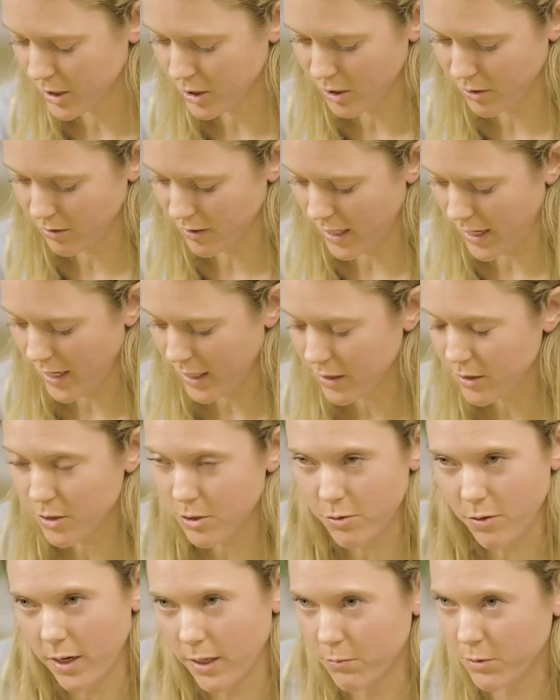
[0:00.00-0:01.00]
do that. So
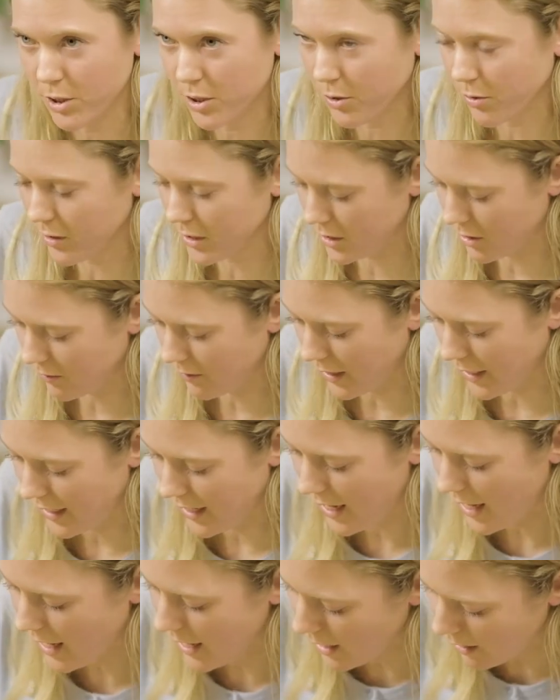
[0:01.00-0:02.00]
I'm just going to write
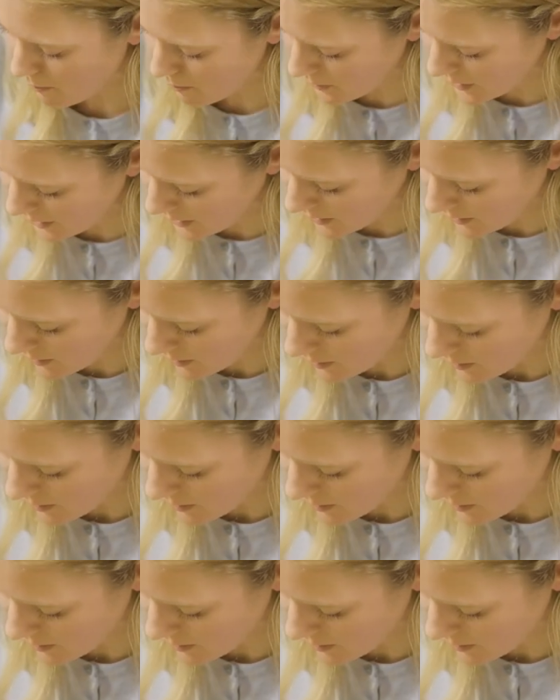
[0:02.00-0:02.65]
Happy